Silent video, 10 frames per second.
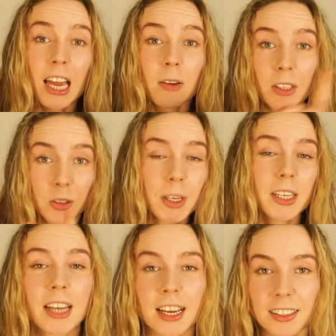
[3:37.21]
And what's
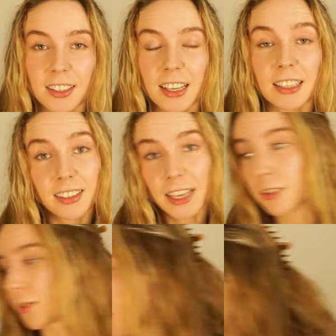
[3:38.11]
really nice is that
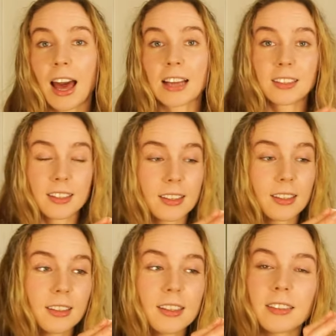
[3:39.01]
Centro has
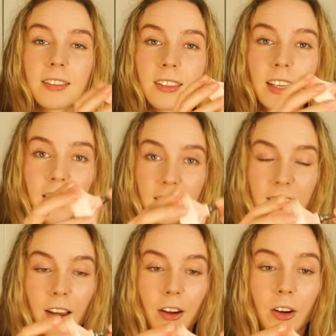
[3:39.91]
this.
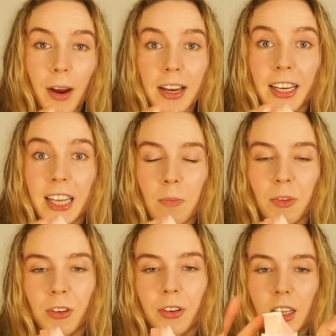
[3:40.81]
It's a crank
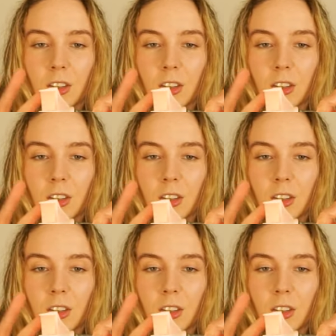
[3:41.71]
adapter.